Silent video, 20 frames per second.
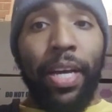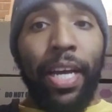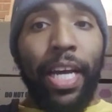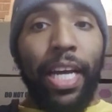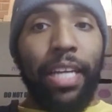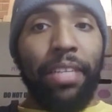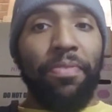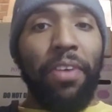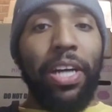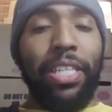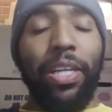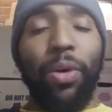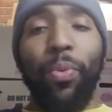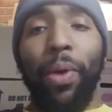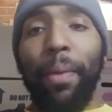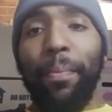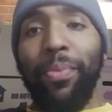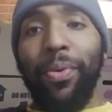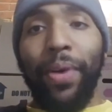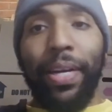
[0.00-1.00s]
as far as the
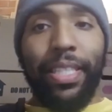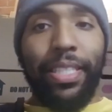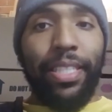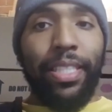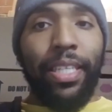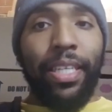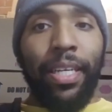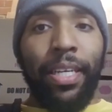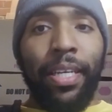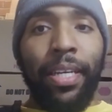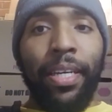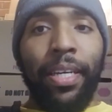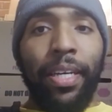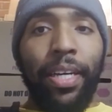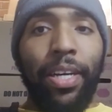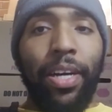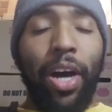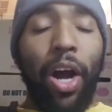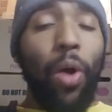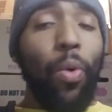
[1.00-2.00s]
weak points
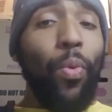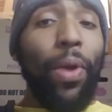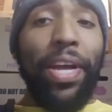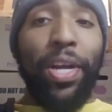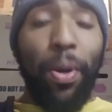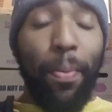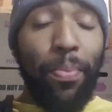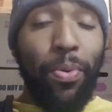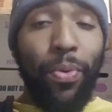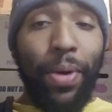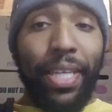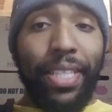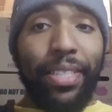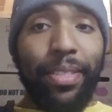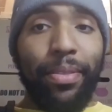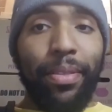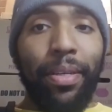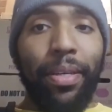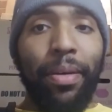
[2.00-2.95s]
or weaker points,